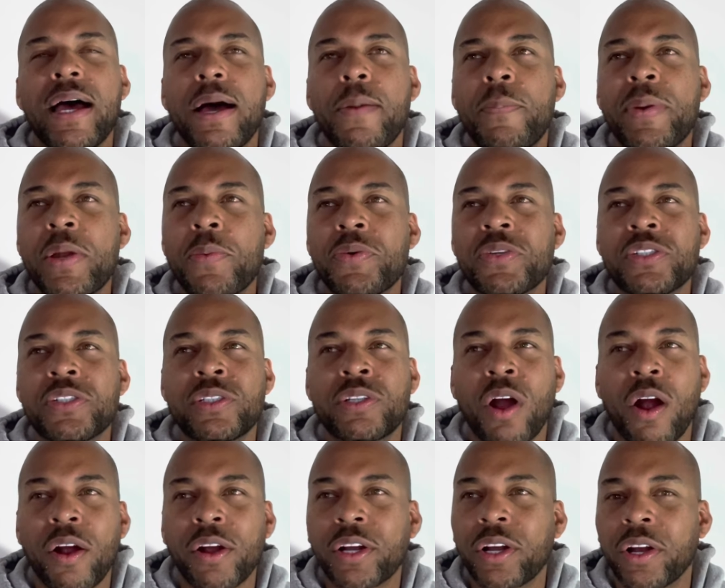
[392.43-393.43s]
But it was
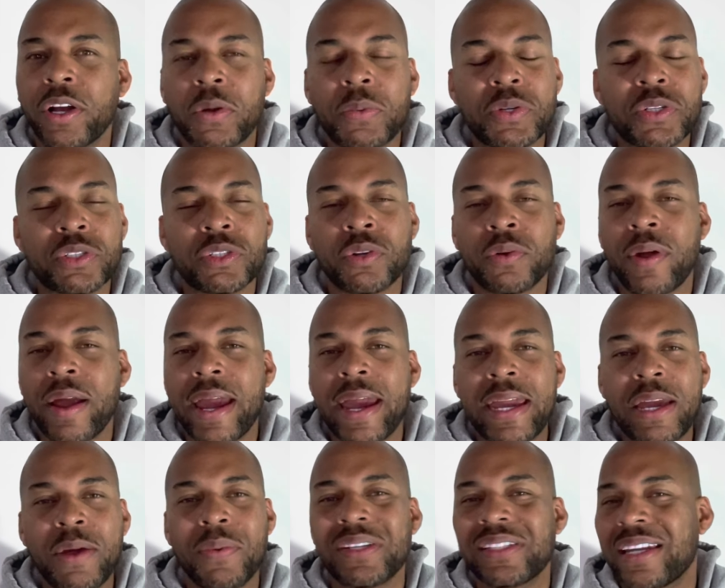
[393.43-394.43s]
darker, it was gray.
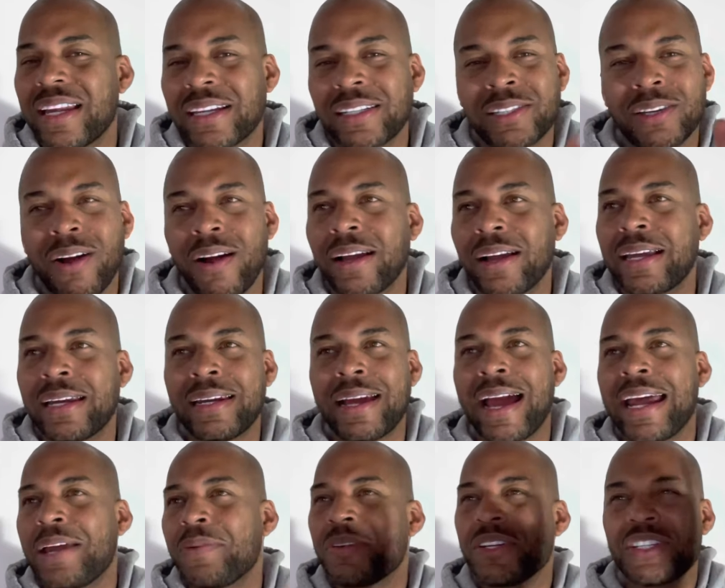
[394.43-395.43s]
It wasn't like dark at
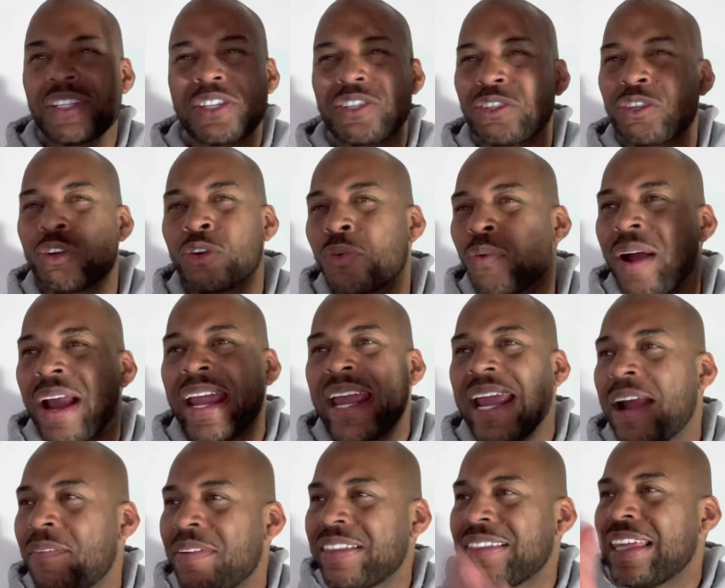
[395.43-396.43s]
night, it was just gray.
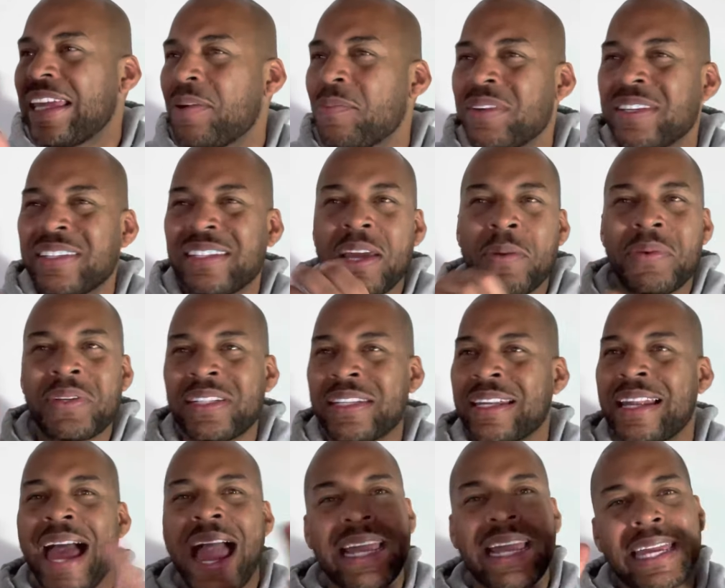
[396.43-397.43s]
Everything it was
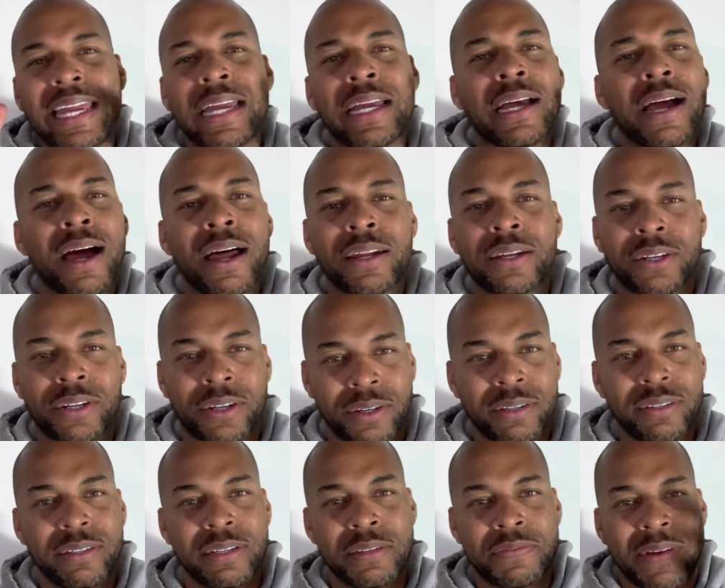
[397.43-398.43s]
lacking color,
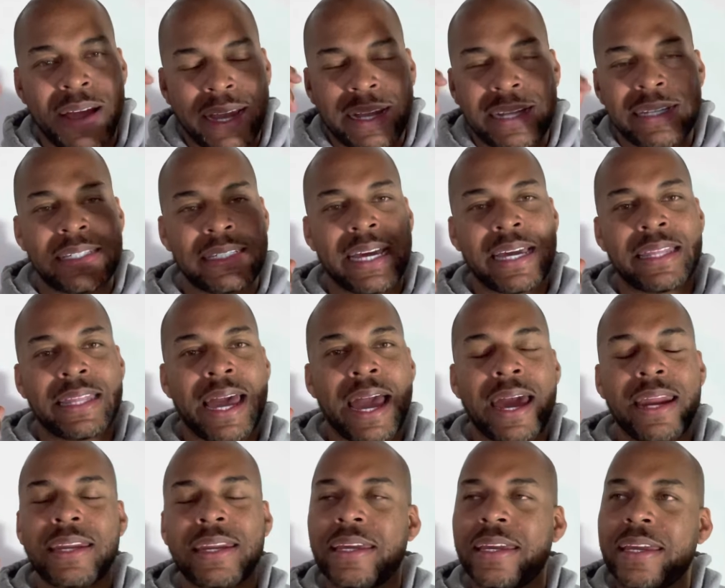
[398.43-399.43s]
if I could say
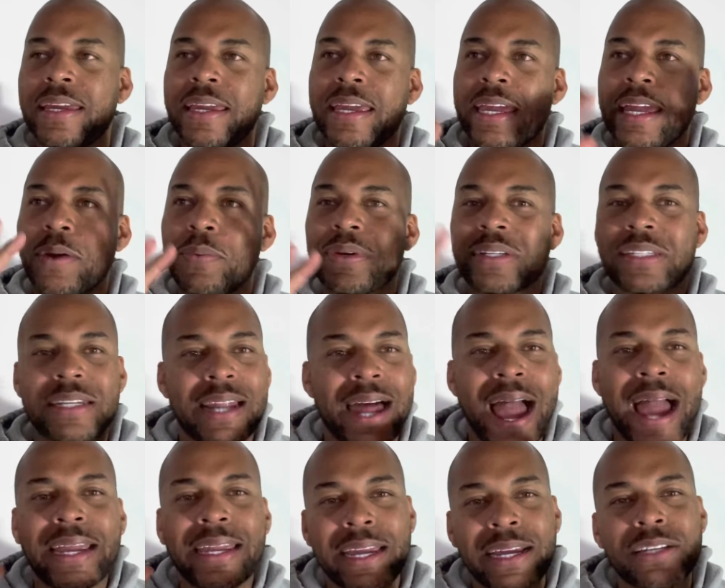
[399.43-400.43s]
that. It was
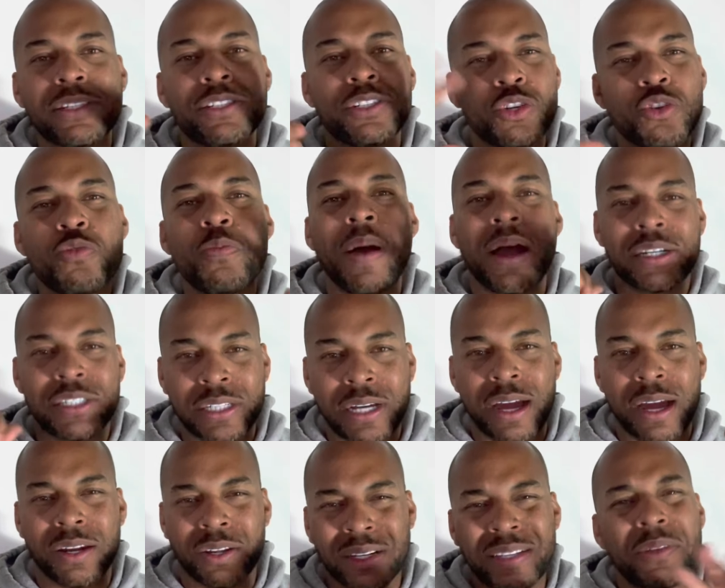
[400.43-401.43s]
lacking too much
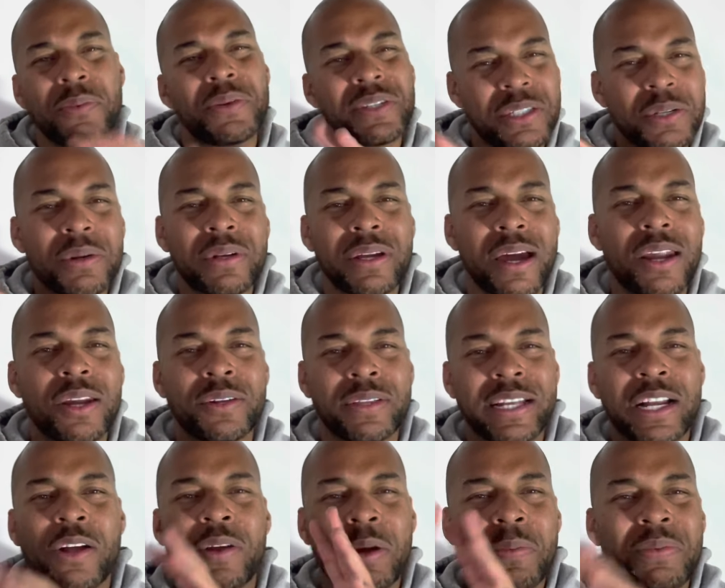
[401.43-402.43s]
color. There was still color
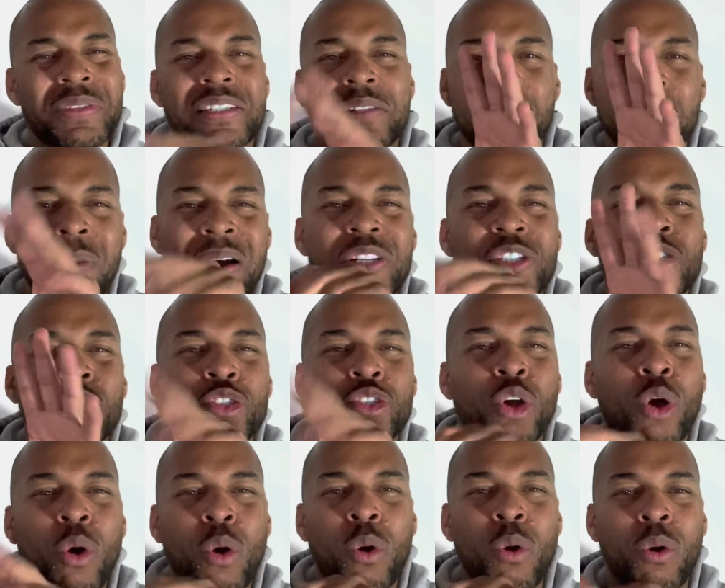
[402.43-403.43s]
there, it was as much
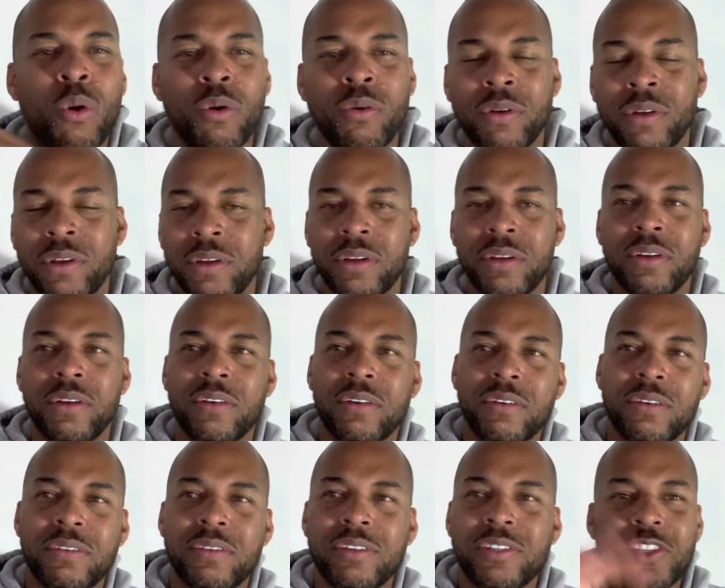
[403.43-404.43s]
dull.
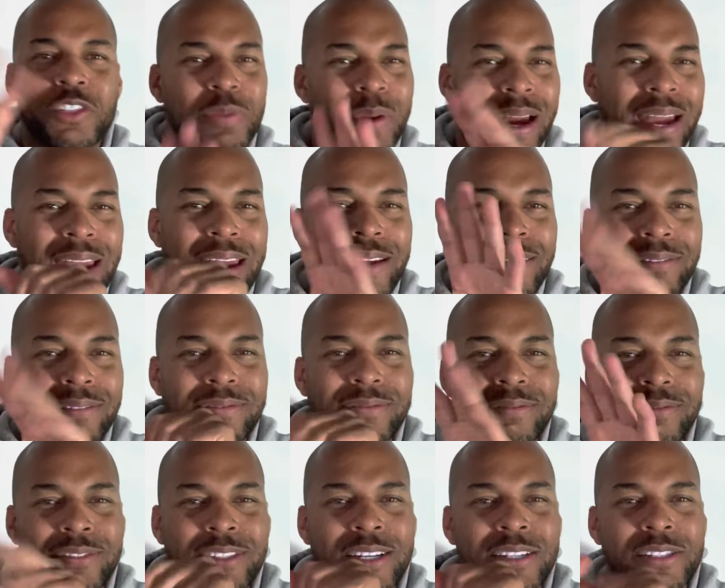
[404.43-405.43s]
Excuse my hand
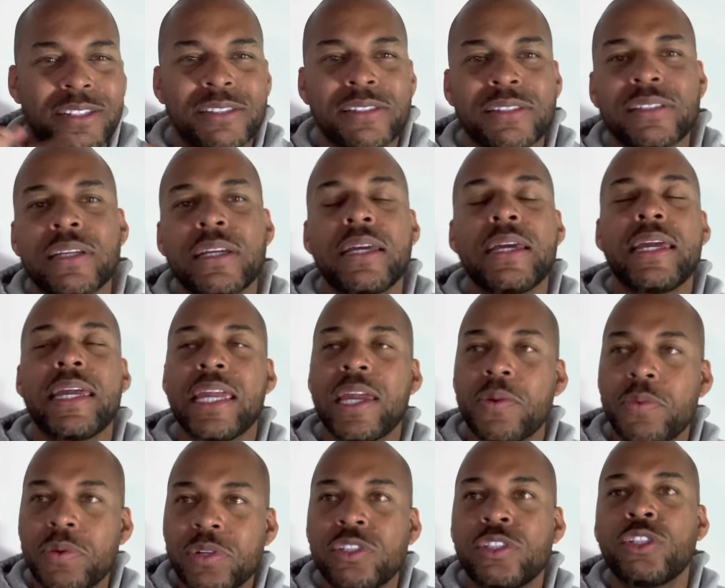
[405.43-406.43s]
gestures. It
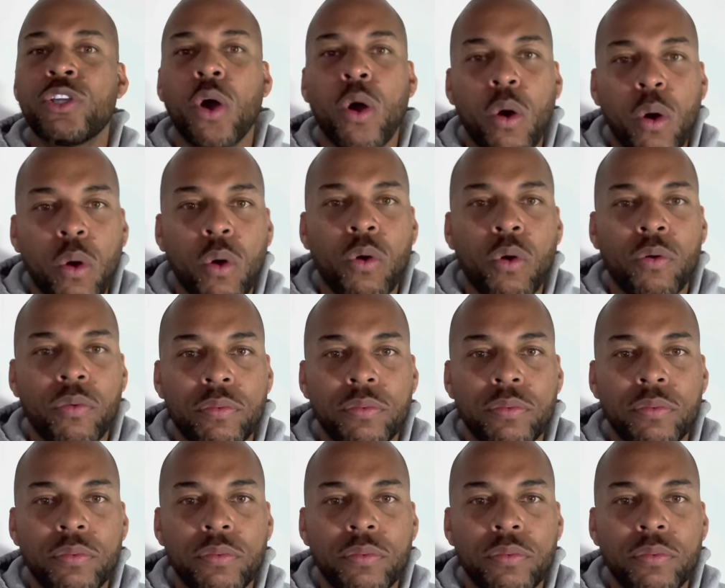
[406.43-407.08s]
was dull.